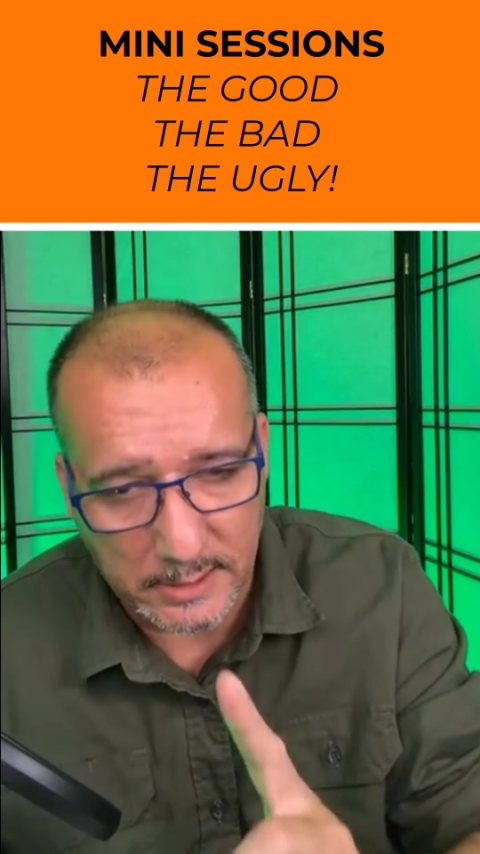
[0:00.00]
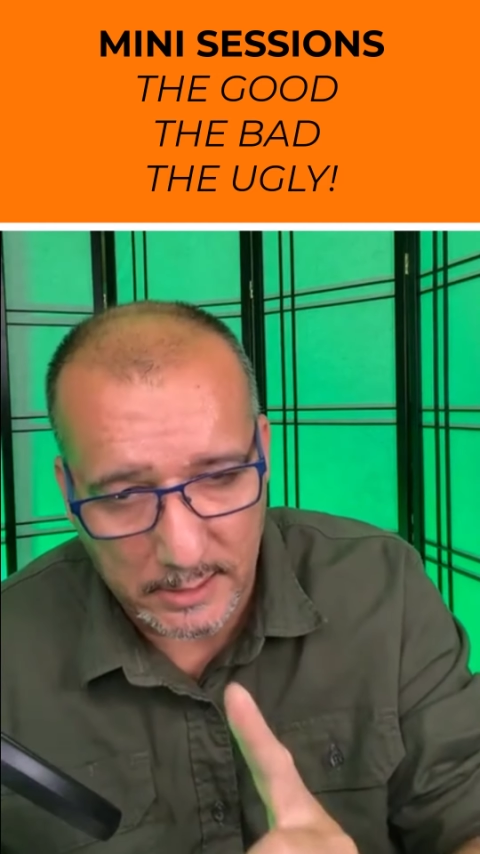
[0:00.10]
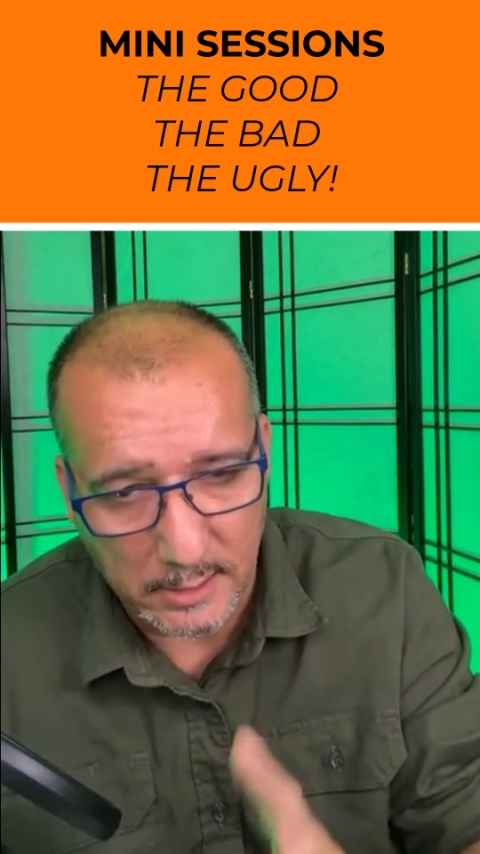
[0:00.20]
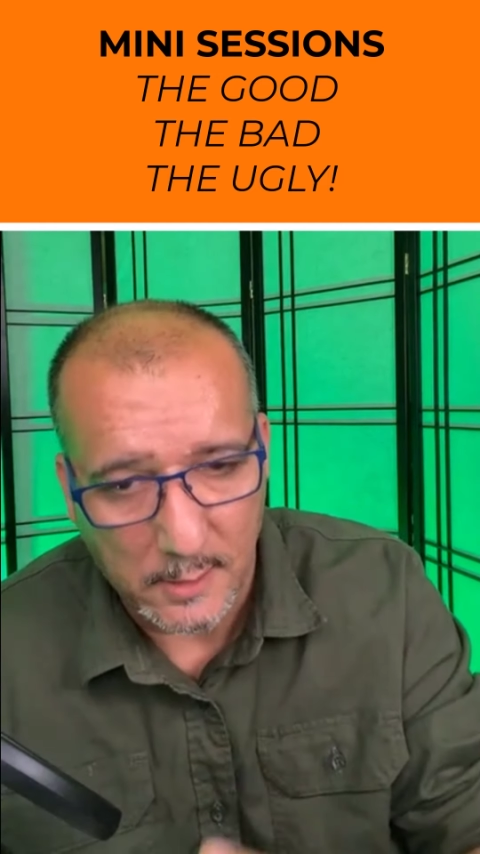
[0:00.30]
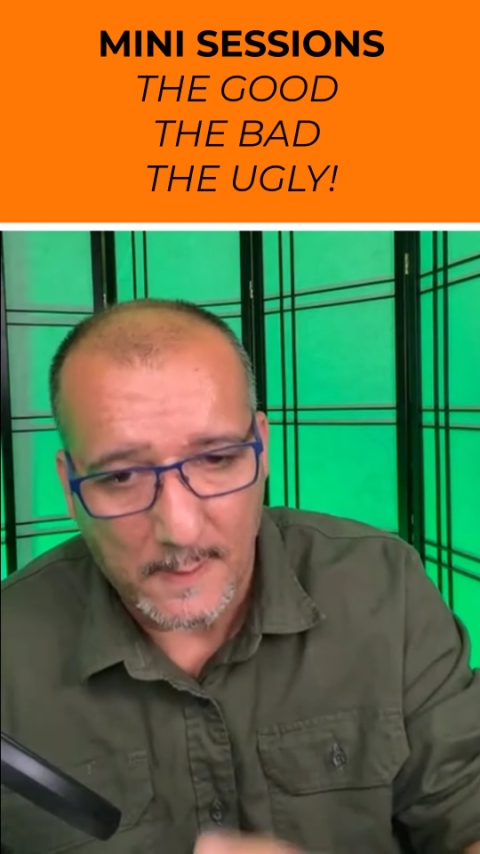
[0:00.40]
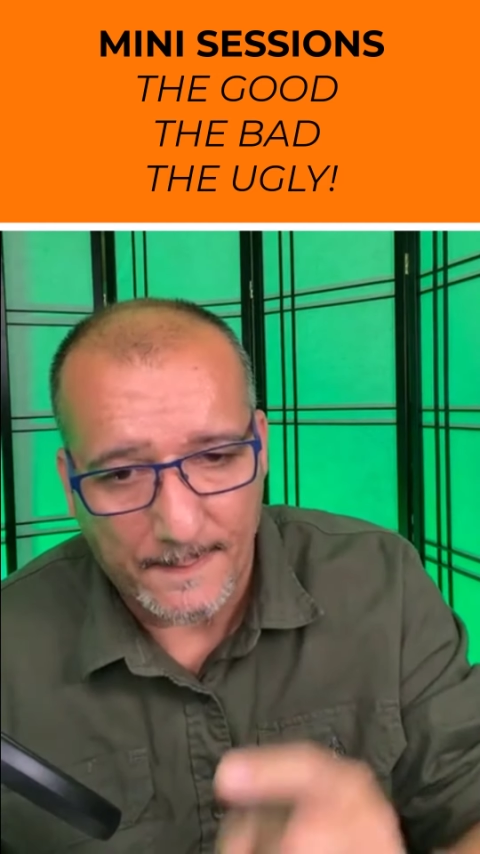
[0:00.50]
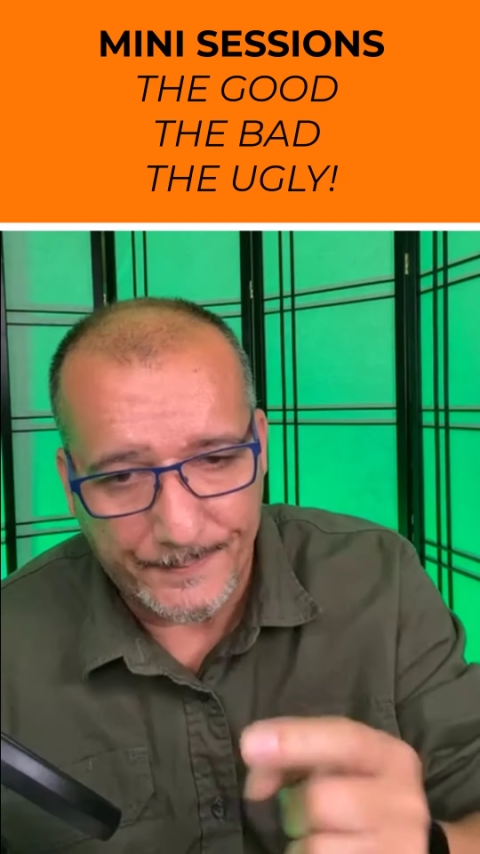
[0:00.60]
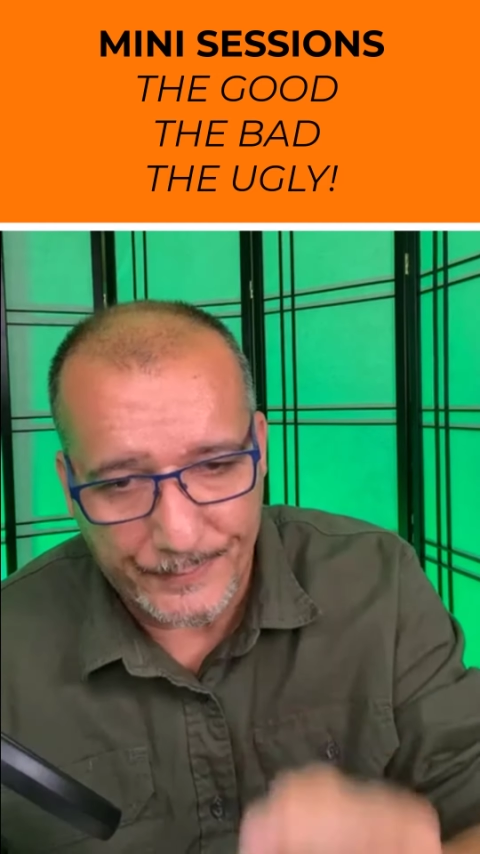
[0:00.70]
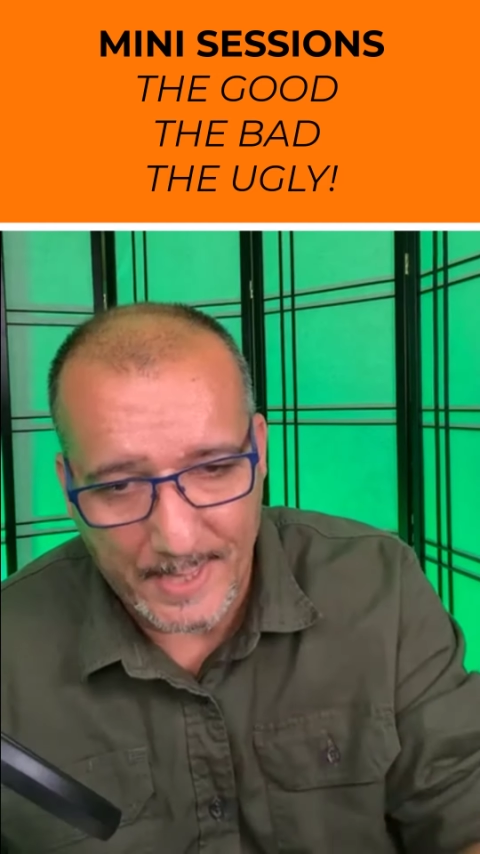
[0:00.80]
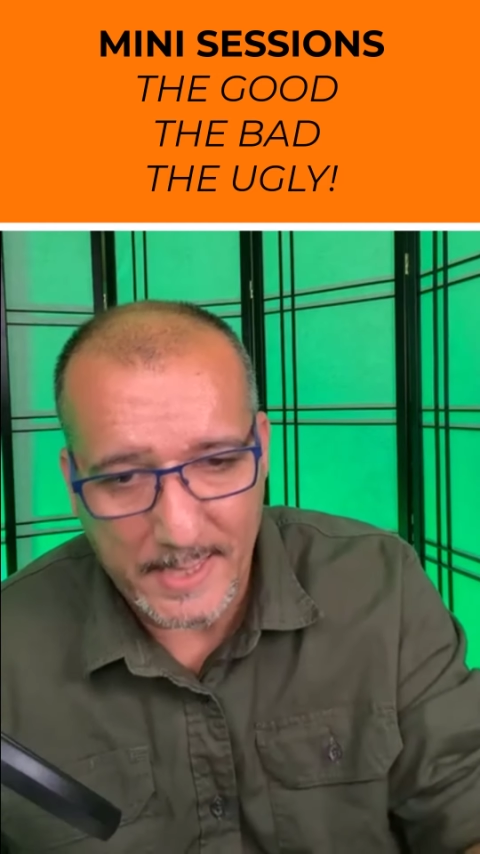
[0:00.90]
key,
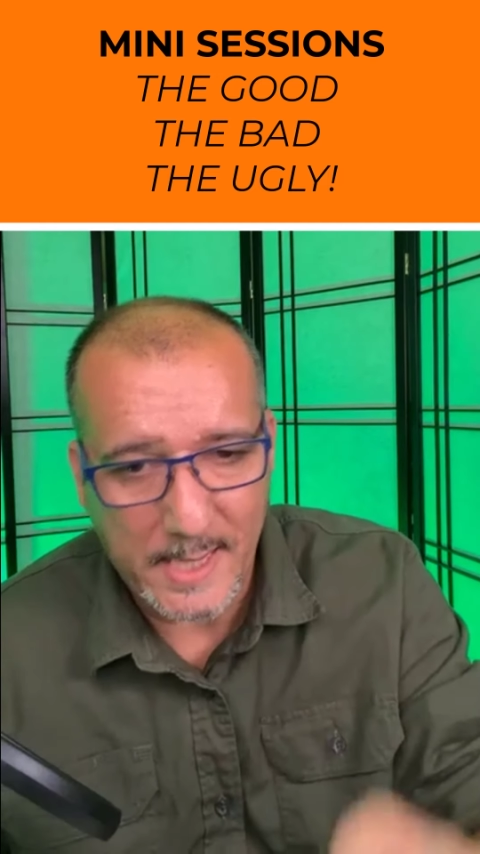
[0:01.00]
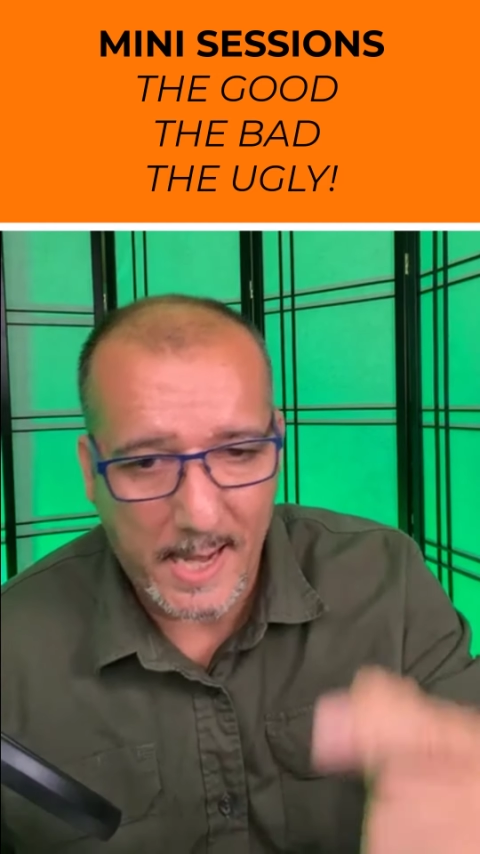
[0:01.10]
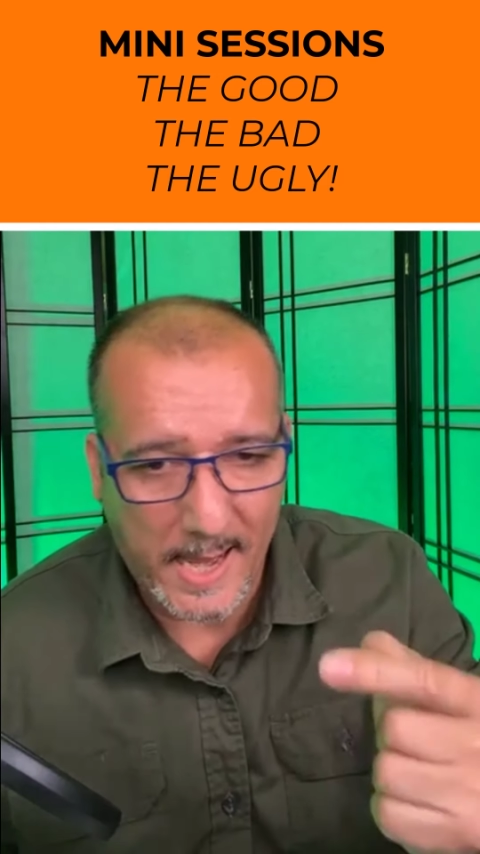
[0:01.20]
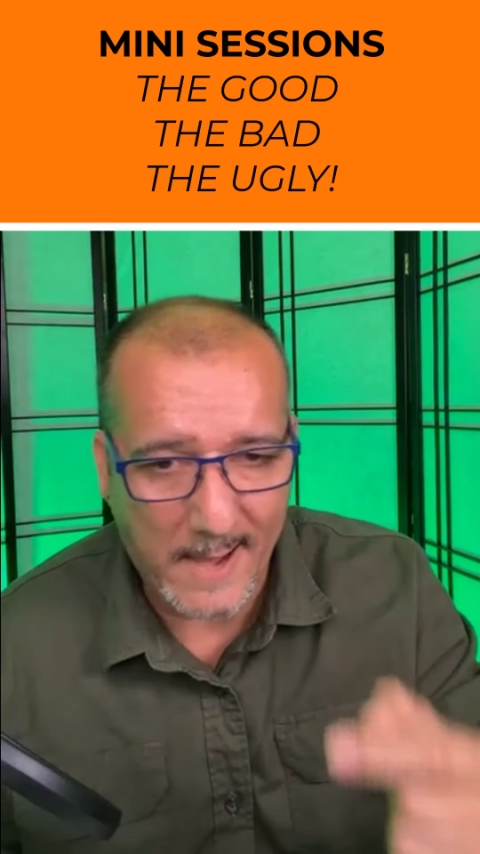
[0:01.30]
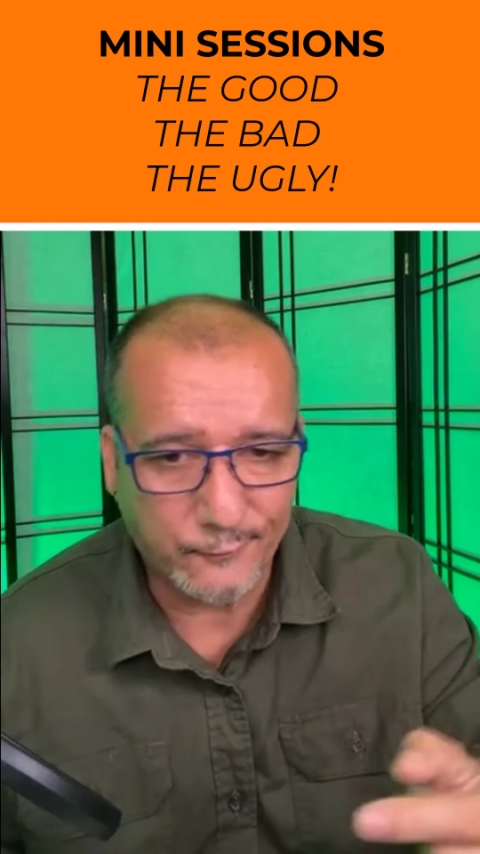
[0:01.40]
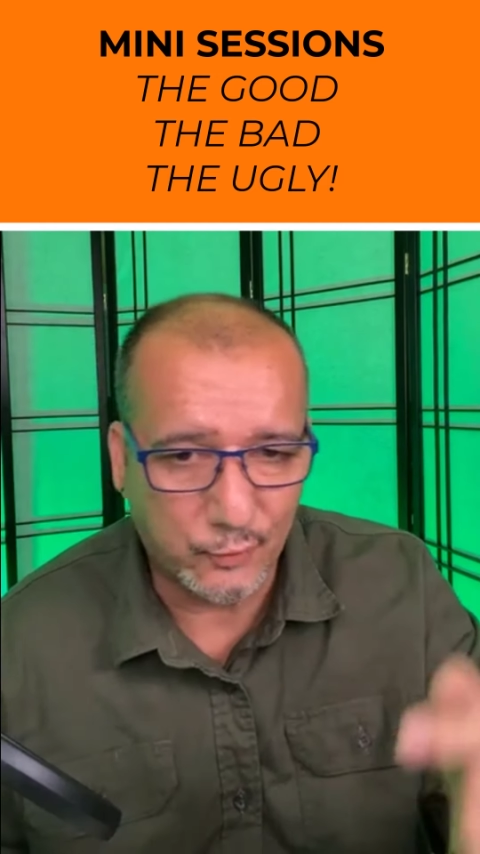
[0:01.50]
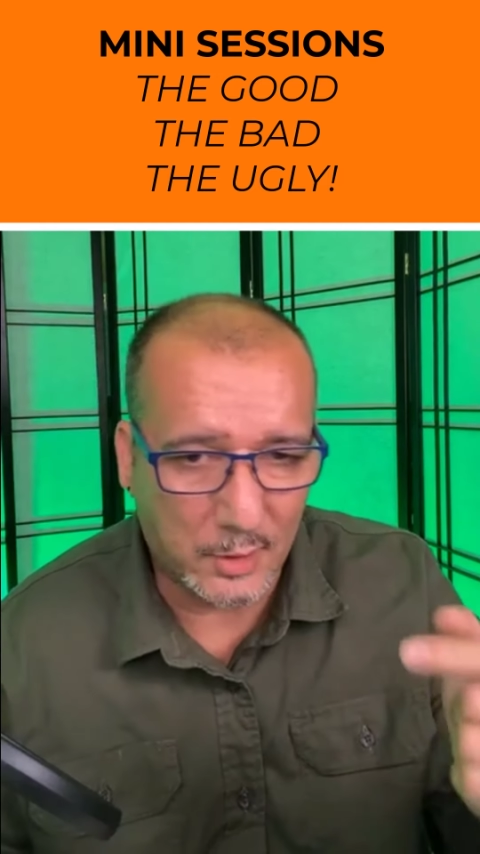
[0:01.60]
they have